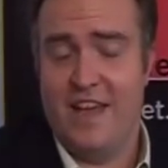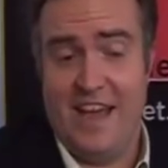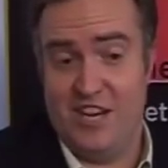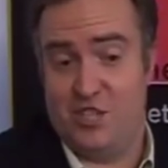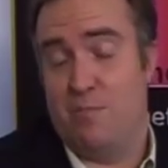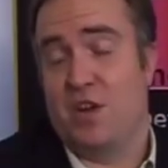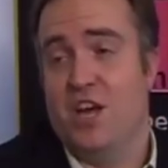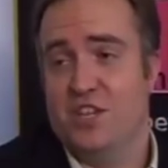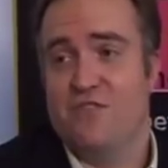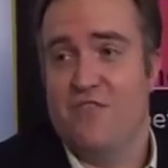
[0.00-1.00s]
And it's
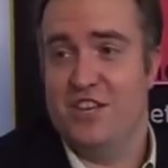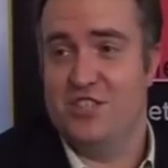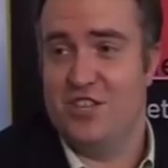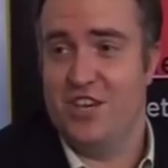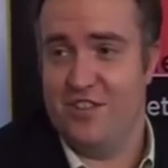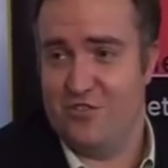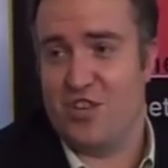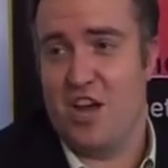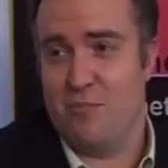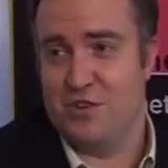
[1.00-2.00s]
because of HD, there's
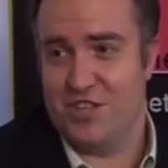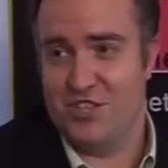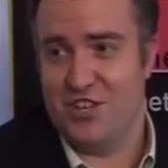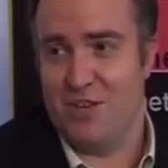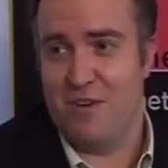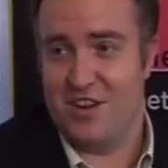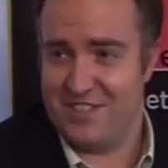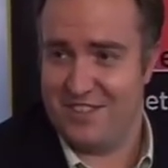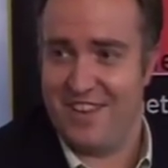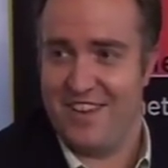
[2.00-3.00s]
Sky Plus HD
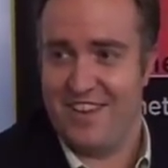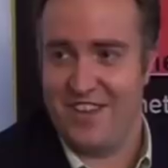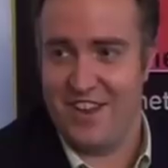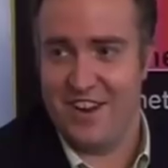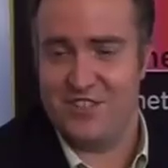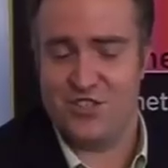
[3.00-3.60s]
boxes that they can get it.